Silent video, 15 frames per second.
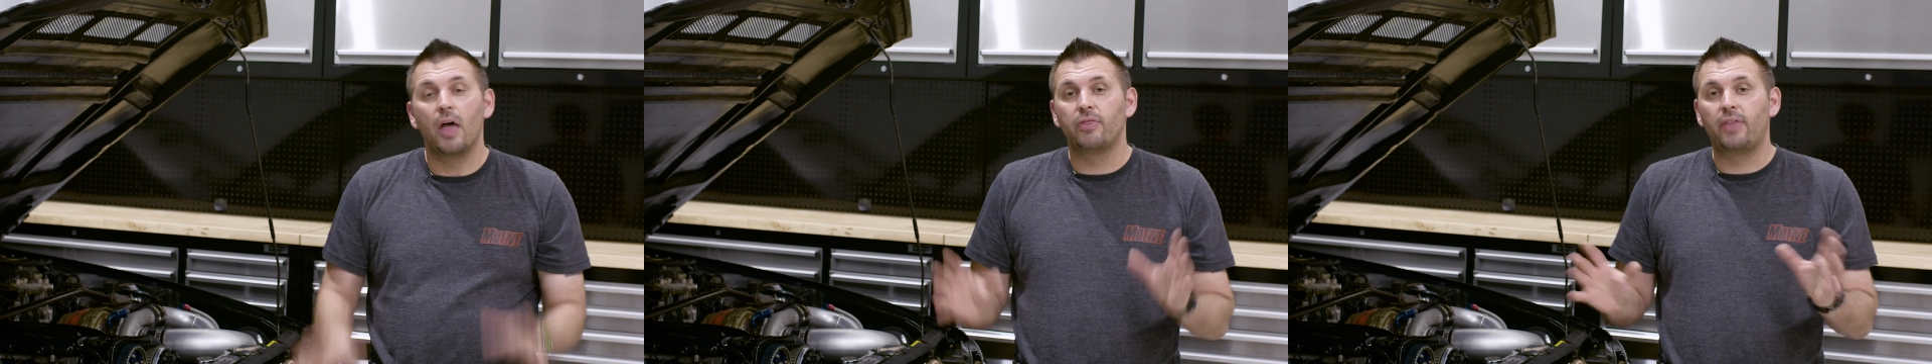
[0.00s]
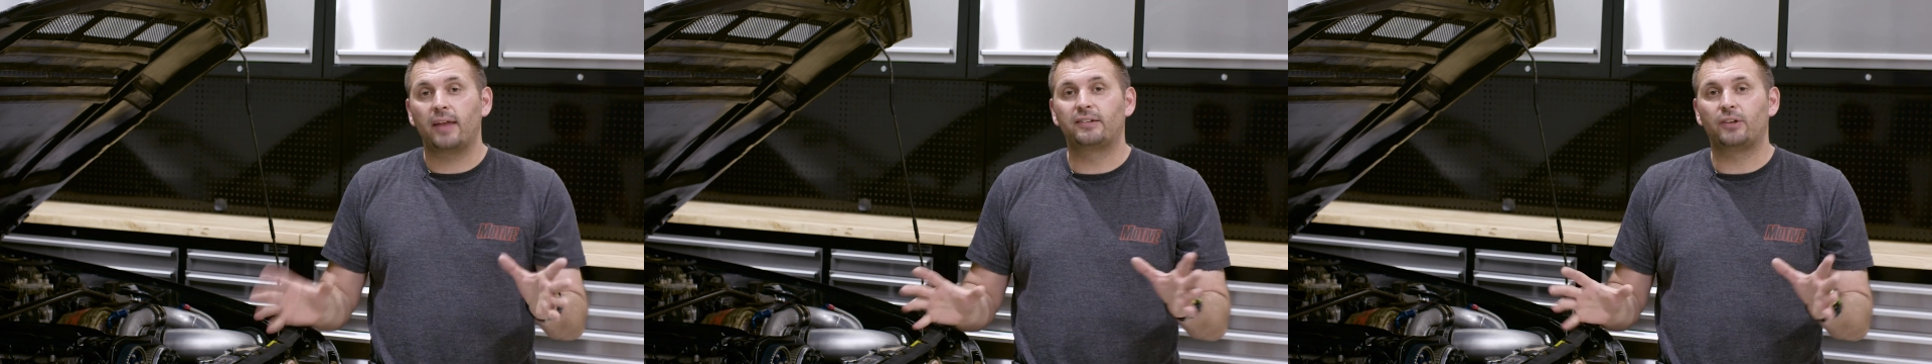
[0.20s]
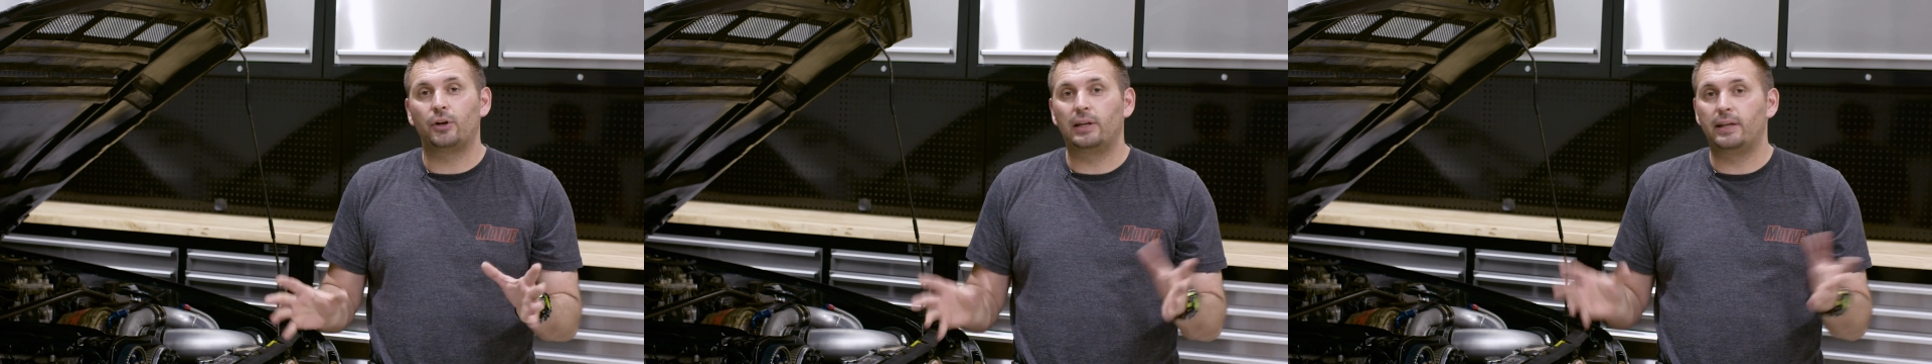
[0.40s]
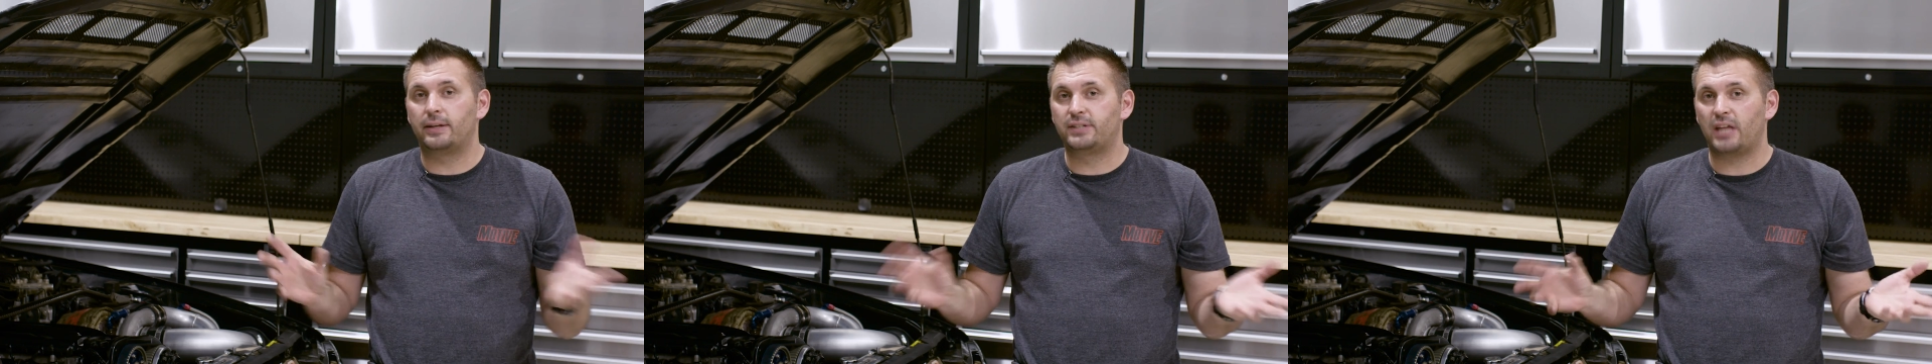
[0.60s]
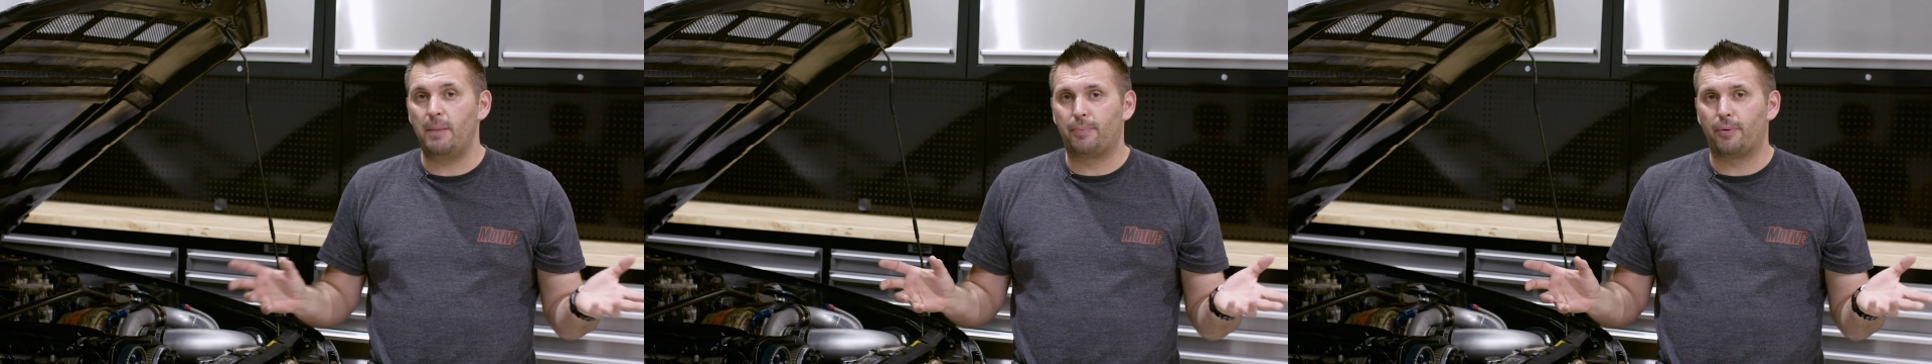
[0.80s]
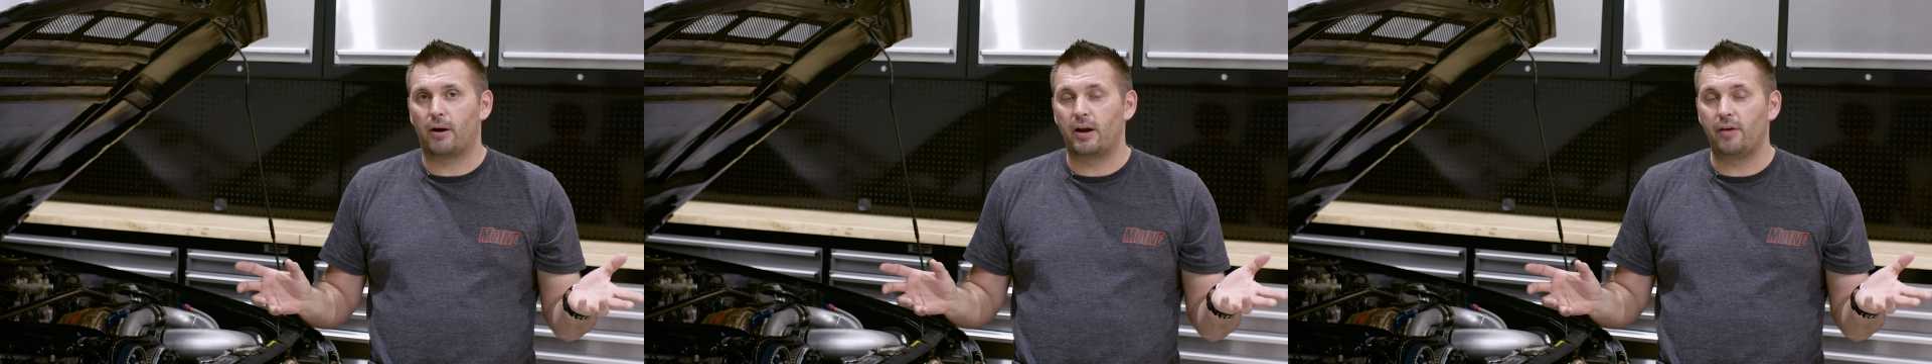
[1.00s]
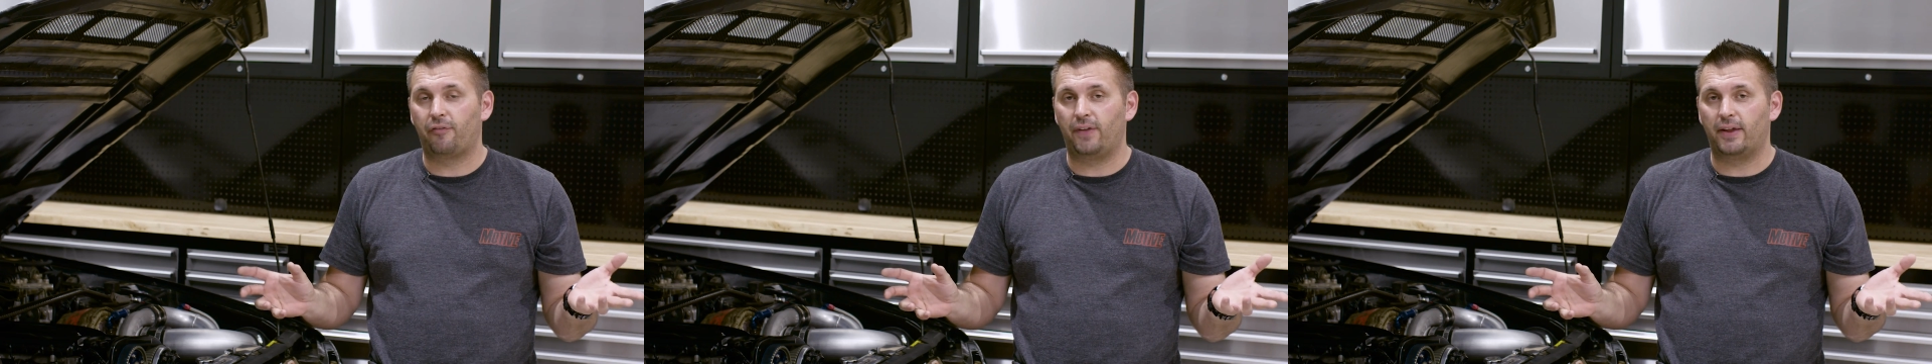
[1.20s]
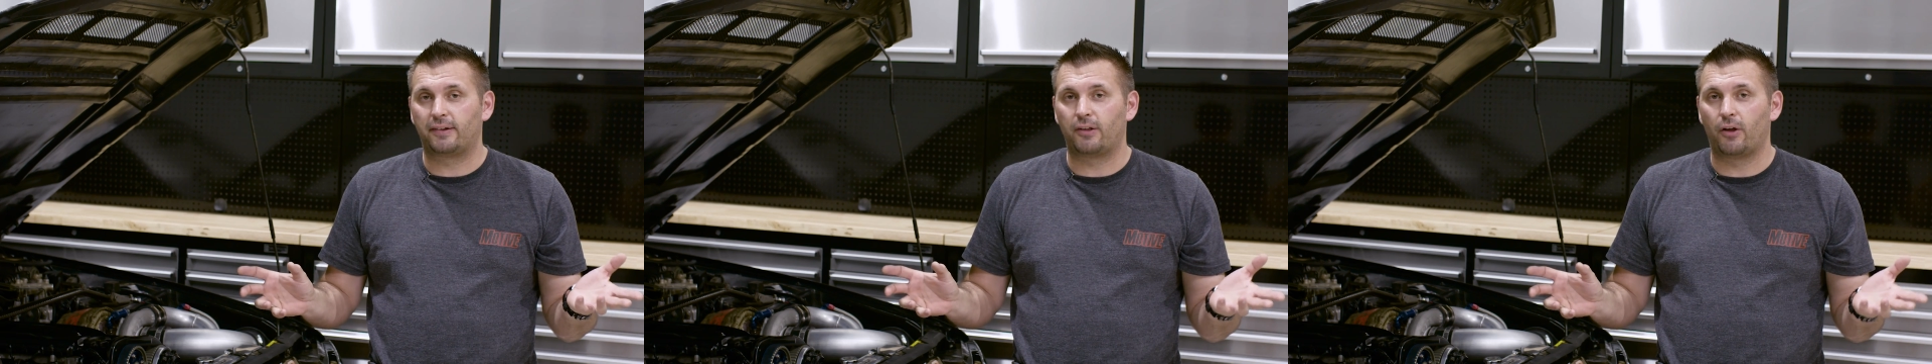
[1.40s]
That's only a temporary
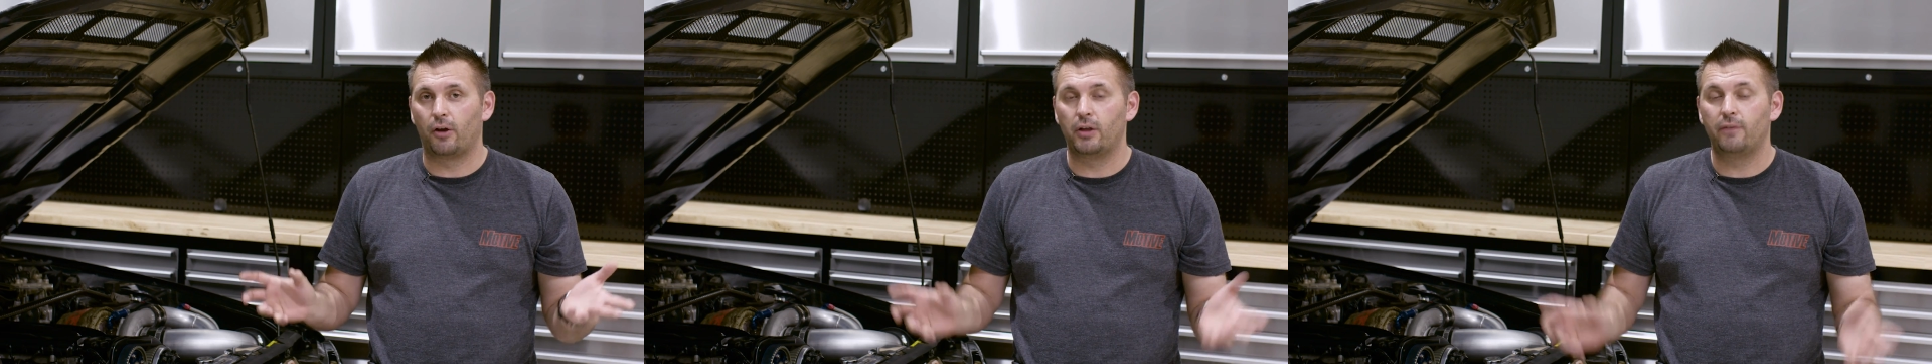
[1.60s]
fix though.